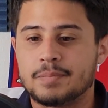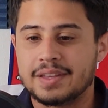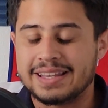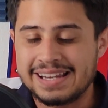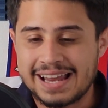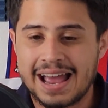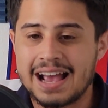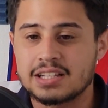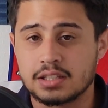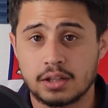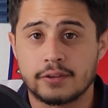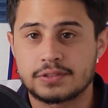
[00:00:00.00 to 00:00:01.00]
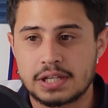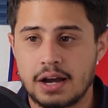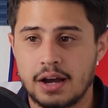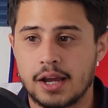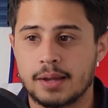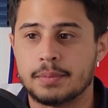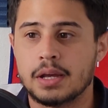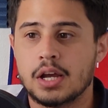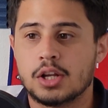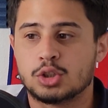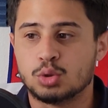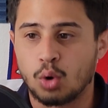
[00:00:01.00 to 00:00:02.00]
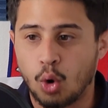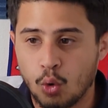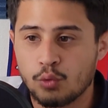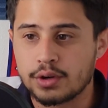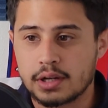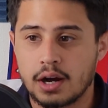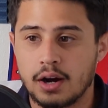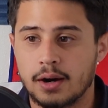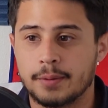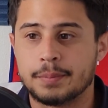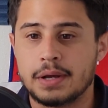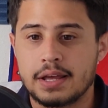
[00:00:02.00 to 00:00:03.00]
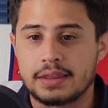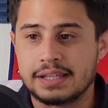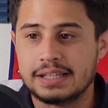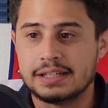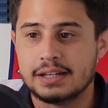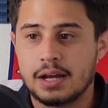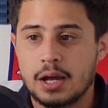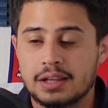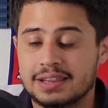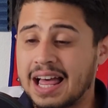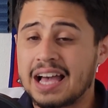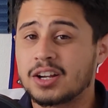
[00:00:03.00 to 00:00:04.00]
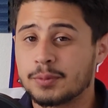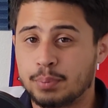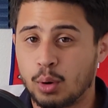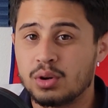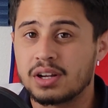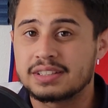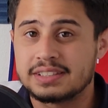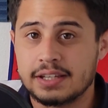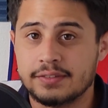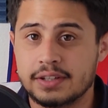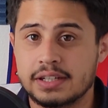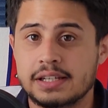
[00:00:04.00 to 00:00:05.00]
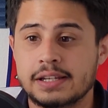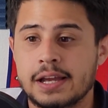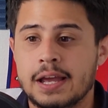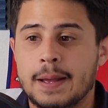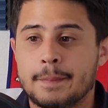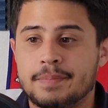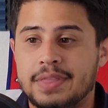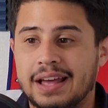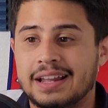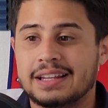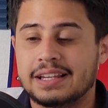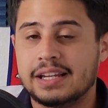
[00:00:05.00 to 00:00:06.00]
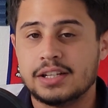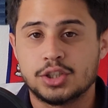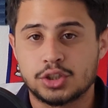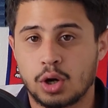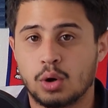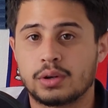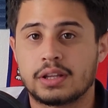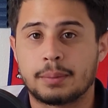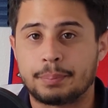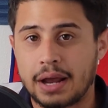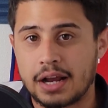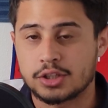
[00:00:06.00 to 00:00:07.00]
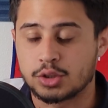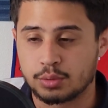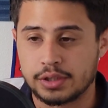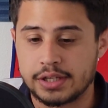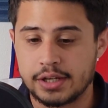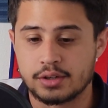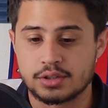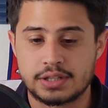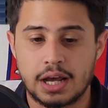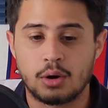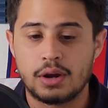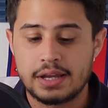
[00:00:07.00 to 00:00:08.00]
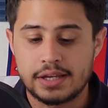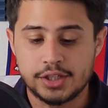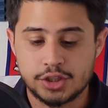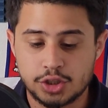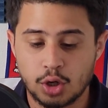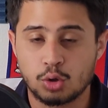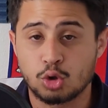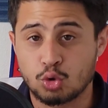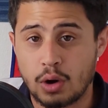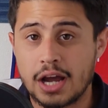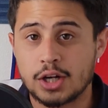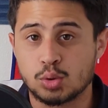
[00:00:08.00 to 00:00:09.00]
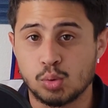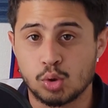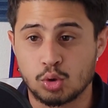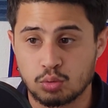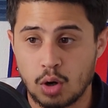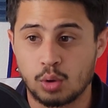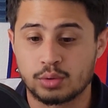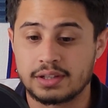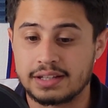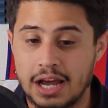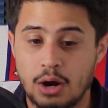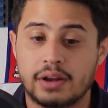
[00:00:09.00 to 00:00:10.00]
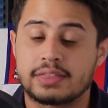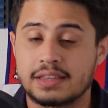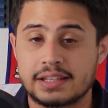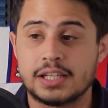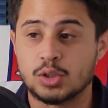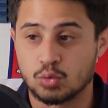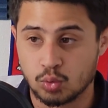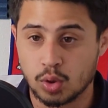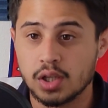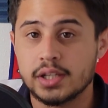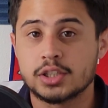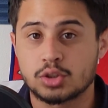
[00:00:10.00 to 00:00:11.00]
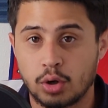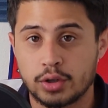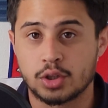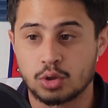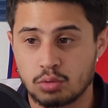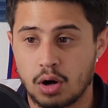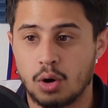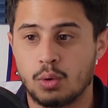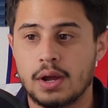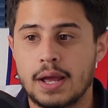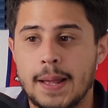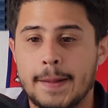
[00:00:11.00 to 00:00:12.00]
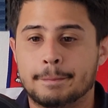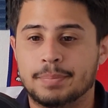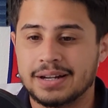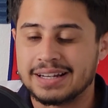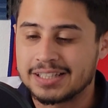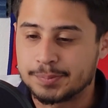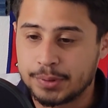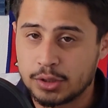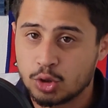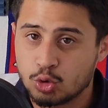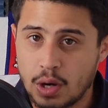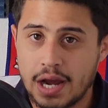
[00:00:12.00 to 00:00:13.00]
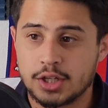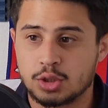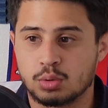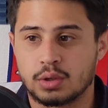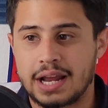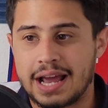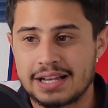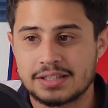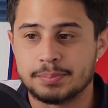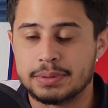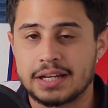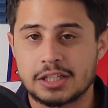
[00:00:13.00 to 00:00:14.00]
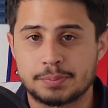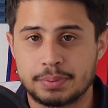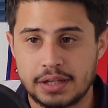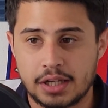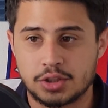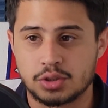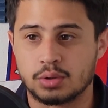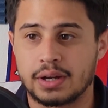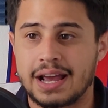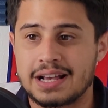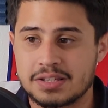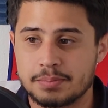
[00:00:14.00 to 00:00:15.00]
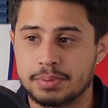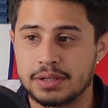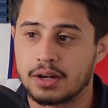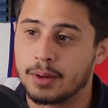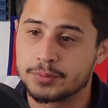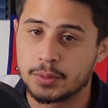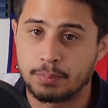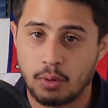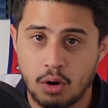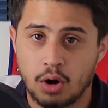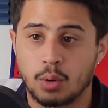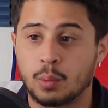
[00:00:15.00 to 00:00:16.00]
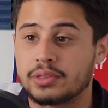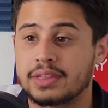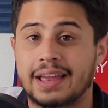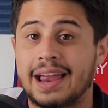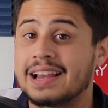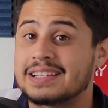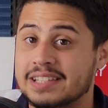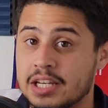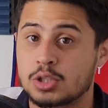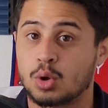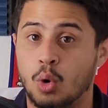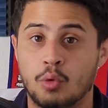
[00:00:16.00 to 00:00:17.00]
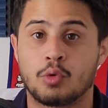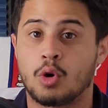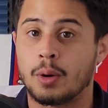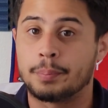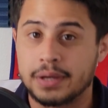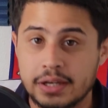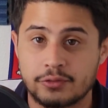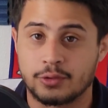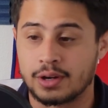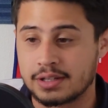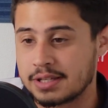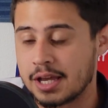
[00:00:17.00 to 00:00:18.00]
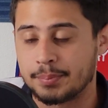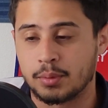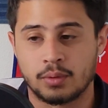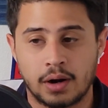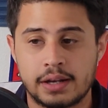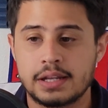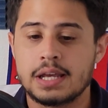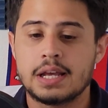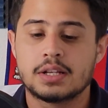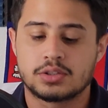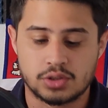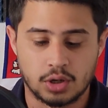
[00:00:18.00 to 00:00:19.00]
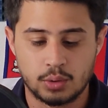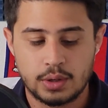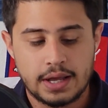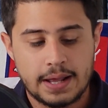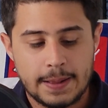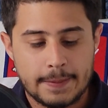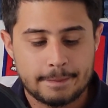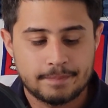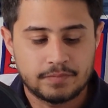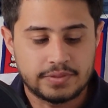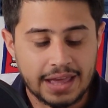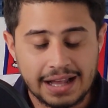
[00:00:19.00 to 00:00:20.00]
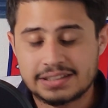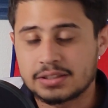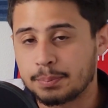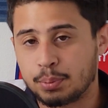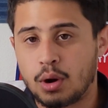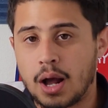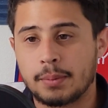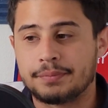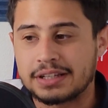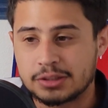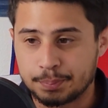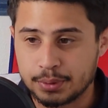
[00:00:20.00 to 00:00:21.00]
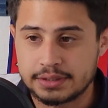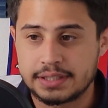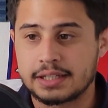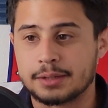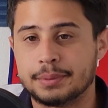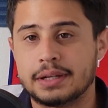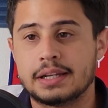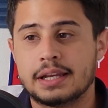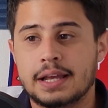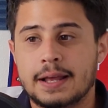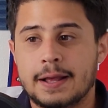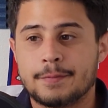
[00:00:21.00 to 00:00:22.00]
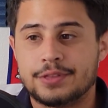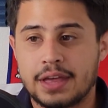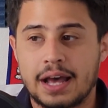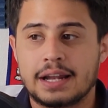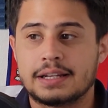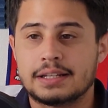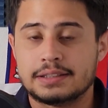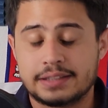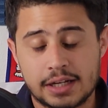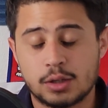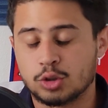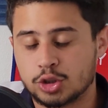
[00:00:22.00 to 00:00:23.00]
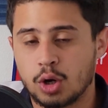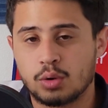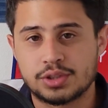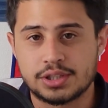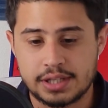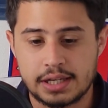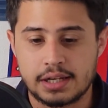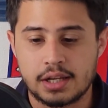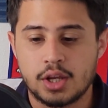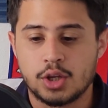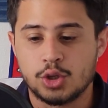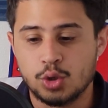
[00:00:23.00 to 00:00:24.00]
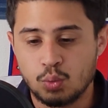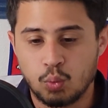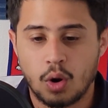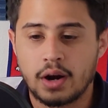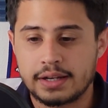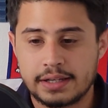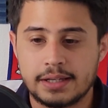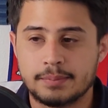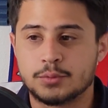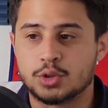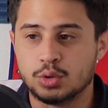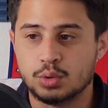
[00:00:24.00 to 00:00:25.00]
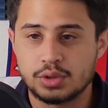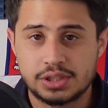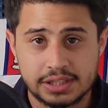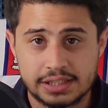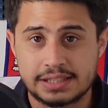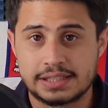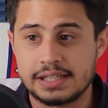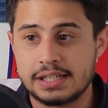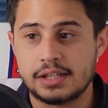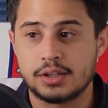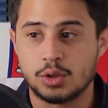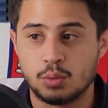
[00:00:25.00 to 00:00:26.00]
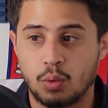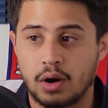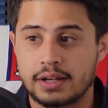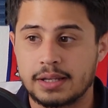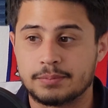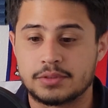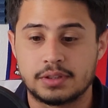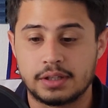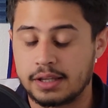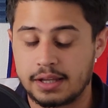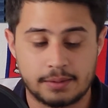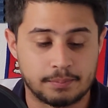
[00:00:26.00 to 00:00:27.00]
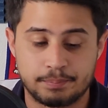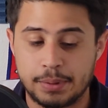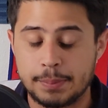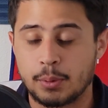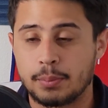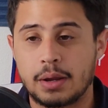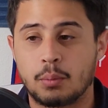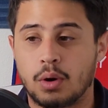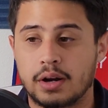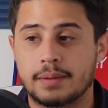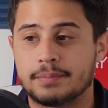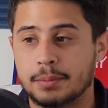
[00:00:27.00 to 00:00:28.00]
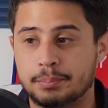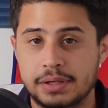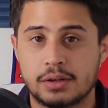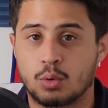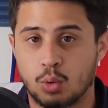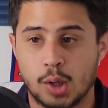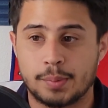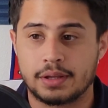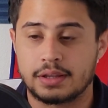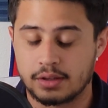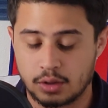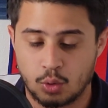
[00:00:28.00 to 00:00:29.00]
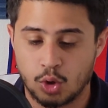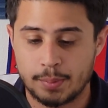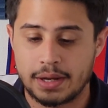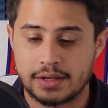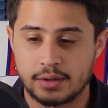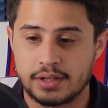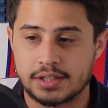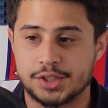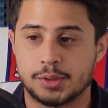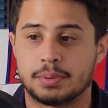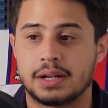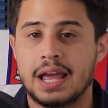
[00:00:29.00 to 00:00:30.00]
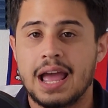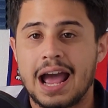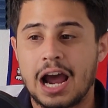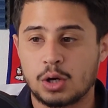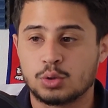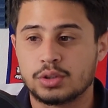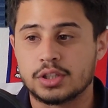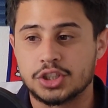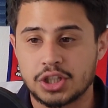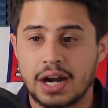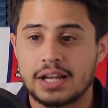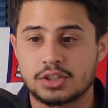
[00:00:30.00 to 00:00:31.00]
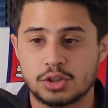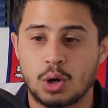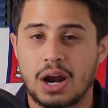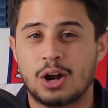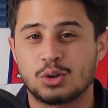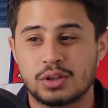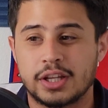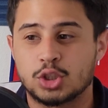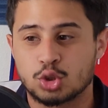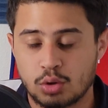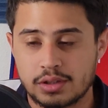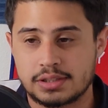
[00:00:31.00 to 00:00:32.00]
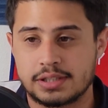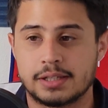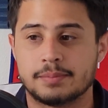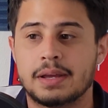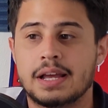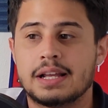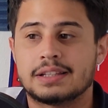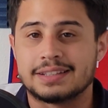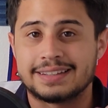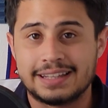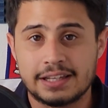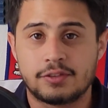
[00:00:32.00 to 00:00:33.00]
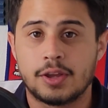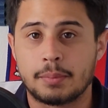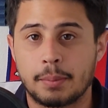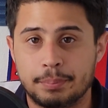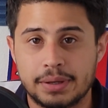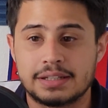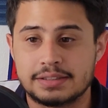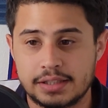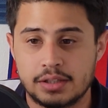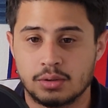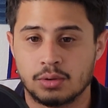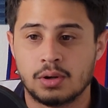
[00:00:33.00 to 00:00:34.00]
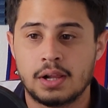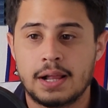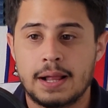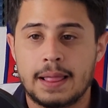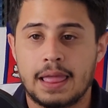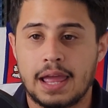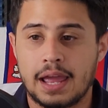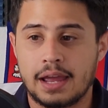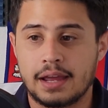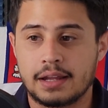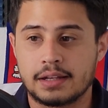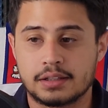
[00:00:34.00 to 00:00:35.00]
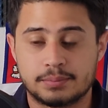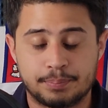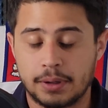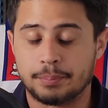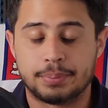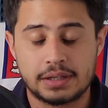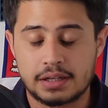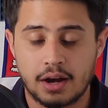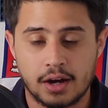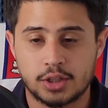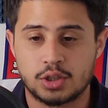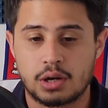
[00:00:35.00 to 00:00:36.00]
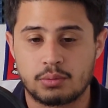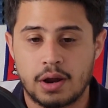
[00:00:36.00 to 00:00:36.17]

he has enough time to overcome the lack of productivity that he's shown in the past three years. Now, he's shown gradual growth, and now I think he's really starting to grow but it's been gradual. It hasn't been exponential. It hasn't been up to par with like a six overall pick, for example, right? So that's the problem. That's the predicament that Daniel Jones is in. You want him to succeed. You want him. To, people may want him to be a quarterback, the quarterback here next year, but how do the Giants know? How do they trust him to give him a big deal and a, a big contract